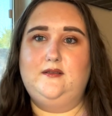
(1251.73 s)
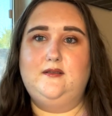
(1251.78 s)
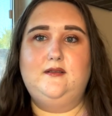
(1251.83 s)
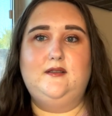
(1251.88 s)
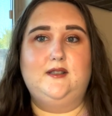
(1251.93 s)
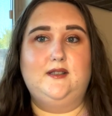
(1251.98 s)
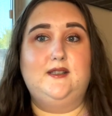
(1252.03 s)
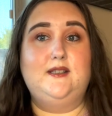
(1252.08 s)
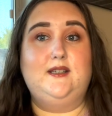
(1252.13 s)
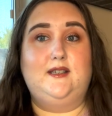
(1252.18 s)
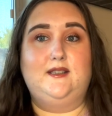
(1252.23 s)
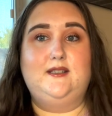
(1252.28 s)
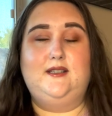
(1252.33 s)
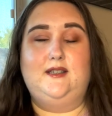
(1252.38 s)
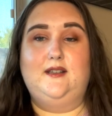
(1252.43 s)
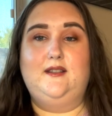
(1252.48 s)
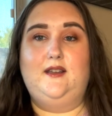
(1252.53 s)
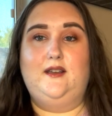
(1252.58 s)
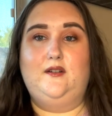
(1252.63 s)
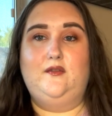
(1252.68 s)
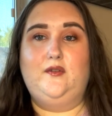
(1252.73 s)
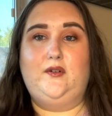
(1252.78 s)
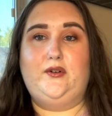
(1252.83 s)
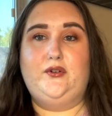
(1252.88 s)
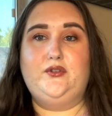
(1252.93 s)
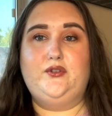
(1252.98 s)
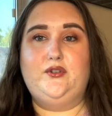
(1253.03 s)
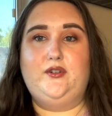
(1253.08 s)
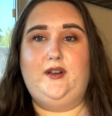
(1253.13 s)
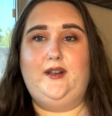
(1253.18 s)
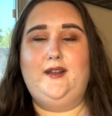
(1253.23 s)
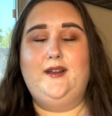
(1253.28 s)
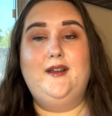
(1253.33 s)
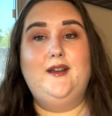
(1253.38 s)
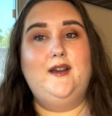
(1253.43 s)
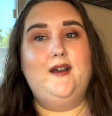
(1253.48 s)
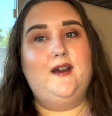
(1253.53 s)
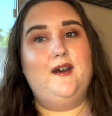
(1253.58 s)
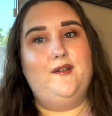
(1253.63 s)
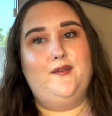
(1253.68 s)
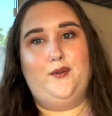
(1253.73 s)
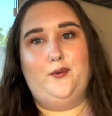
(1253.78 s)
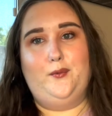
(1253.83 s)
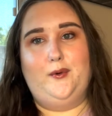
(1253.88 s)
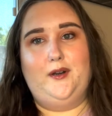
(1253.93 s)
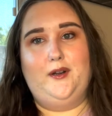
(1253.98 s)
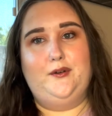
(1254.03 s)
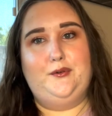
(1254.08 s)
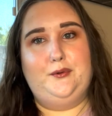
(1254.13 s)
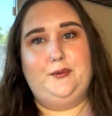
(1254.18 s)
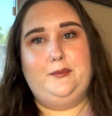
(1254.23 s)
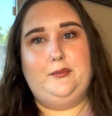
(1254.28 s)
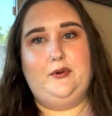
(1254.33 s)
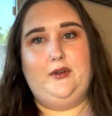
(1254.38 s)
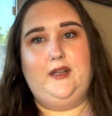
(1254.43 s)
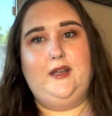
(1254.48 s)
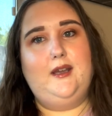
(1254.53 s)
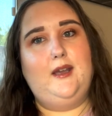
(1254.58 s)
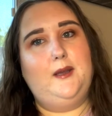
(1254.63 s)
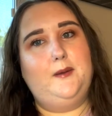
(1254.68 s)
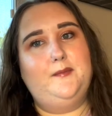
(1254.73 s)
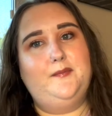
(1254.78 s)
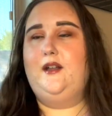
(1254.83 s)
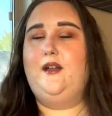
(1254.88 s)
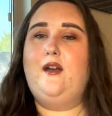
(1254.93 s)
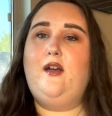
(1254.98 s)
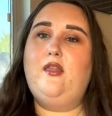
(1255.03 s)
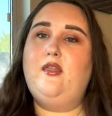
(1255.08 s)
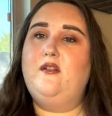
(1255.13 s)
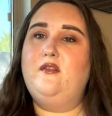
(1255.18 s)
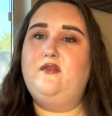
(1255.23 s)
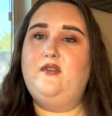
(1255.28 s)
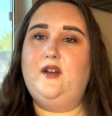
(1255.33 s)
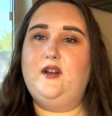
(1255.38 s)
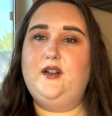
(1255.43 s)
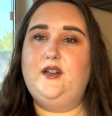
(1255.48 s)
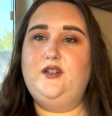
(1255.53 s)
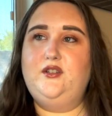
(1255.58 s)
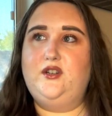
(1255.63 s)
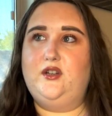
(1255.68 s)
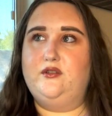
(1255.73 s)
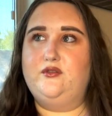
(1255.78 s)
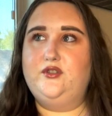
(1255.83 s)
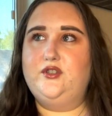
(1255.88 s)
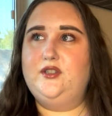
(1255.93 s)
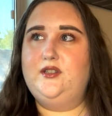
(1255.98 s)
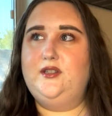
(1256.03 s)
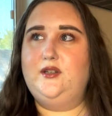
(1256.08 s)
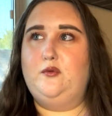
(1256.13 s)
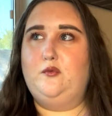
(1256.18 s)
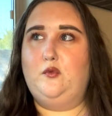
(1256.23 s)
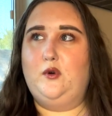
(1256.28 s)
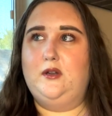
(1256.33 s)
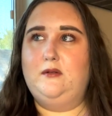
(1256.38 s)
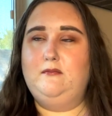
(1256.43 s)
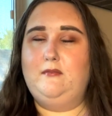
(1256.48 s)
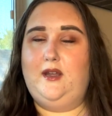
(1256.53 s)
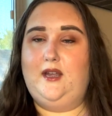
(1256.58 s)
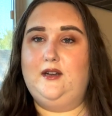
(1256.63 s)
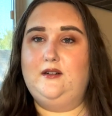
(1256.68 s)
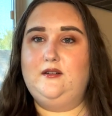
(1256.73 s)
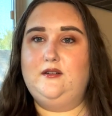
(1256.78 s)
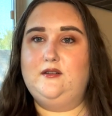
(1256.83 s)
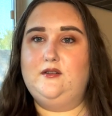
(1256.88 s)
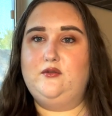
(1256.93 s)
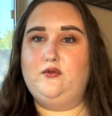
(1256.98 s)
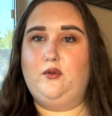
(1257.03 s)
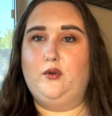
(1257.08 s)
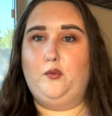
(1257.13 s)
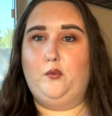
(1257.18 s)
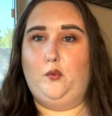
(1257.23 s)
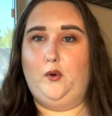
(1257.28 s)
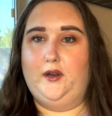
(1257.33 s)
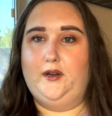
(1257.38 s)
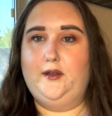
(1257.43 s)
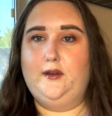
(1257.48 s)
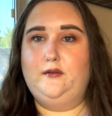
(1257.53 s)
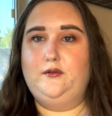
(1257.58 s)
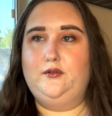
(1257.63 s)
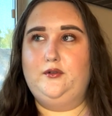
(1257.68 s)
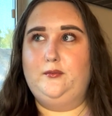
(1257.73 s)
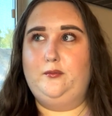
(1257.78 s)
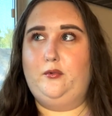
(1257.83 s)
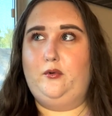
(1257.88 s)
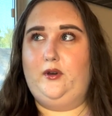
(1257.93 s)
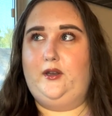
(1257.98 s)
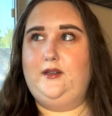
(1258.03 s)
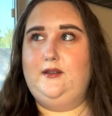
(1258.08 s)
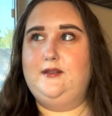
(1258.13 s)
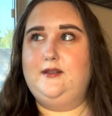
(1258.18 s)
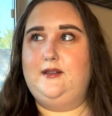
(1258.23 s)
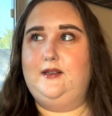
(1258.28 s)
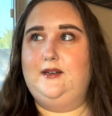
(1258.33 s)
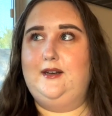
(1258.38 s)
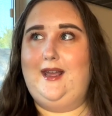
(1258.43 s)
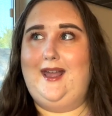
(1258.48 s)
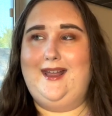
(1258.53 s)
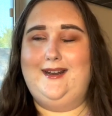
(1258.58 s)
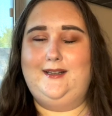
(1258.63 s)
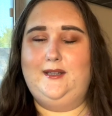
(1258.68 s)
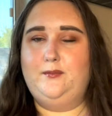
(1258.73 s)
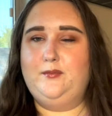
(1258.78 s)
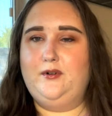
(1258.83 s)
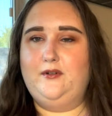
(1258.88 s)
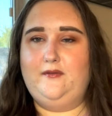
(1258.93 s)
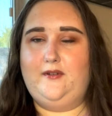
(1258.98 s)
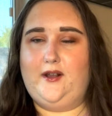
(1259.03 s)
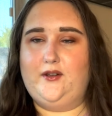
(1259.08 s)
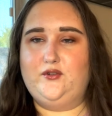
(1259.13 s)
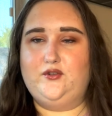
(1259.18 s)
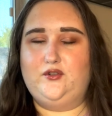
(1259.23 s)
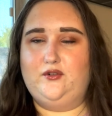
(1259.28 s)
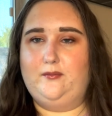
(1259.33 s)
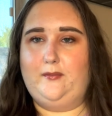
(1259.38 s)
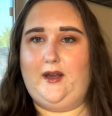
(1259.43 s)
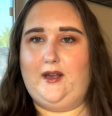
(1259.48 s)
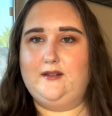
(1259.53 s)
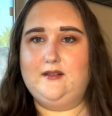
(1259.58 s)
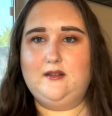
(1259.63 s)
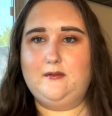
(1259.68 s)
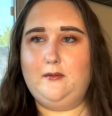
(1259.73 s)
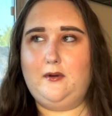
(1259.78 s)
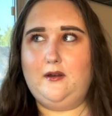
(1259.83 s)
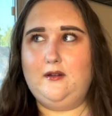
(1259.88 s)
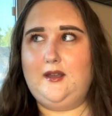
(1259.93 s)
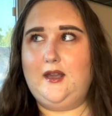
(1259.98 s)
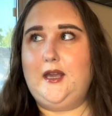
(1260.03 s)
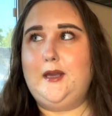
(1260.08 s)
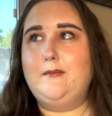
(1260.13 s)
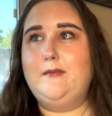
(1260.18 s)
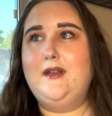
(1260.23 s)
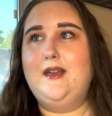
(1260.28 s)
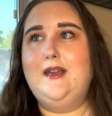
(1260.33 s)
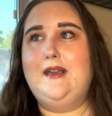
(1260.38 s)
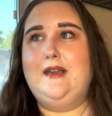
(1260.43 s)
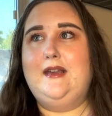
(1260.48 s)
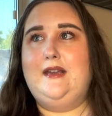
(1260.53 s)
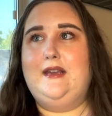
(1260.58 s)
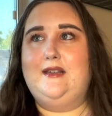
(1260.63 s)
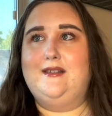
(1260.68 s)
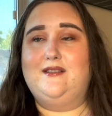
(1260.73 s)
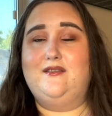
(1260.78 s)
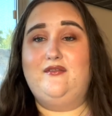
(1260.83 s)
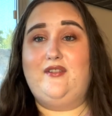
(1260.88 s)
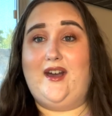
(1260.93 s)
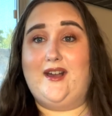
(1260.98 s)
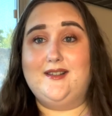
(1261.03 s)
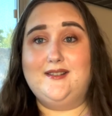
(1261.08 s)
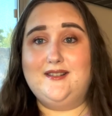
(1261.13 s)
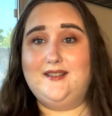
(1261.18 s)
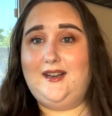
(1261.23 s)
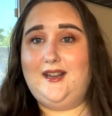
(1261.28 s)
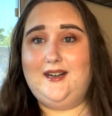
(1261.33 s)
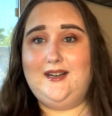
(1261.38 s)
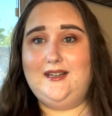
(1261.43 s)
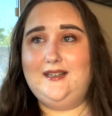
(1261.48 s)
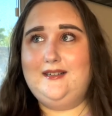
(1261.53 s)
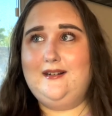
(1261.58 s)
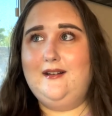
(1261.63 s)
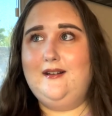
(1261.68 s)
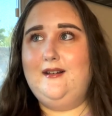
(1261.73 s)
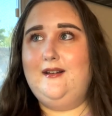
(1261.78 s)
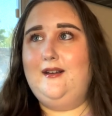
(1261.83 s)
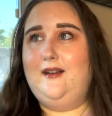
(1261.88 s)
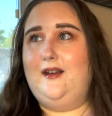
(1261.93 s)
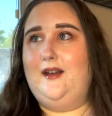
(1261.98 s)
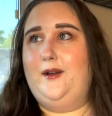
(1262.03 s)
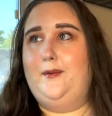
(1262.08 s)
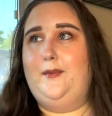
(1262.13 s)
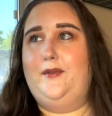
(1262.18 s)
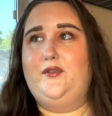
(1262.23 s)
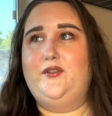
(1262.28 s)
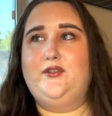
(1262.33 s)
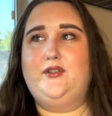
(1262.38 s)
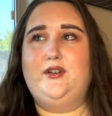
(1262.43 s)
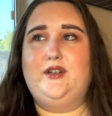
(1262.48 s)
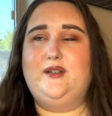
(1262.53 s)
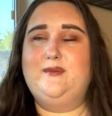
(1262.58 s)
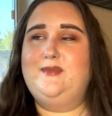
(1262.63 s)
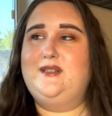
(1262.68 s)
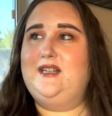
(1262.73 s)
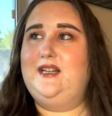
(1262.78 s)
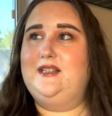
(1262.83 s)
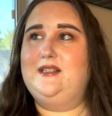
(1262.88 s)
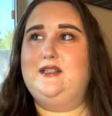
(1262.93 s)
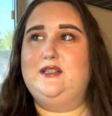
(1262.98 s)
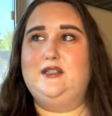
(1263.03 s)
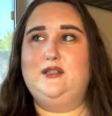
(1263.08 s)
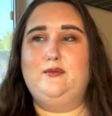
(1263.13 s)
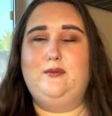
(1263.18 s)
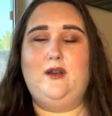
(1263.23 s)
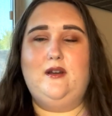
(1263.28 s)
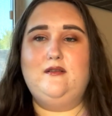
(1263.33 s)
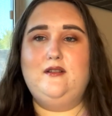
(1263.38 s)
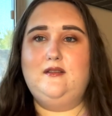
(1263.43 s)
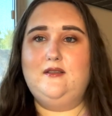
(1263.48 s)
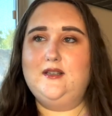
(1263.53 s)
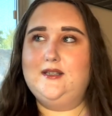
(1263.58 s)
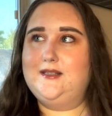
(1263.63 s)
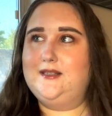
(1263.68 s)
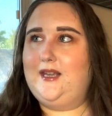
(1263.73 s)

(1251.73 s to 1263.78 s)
the 60th anniversary of the 100-point game. The very notion that one man could score 100 points in any professional basketball game is fascinating, and the circumstances surrounding this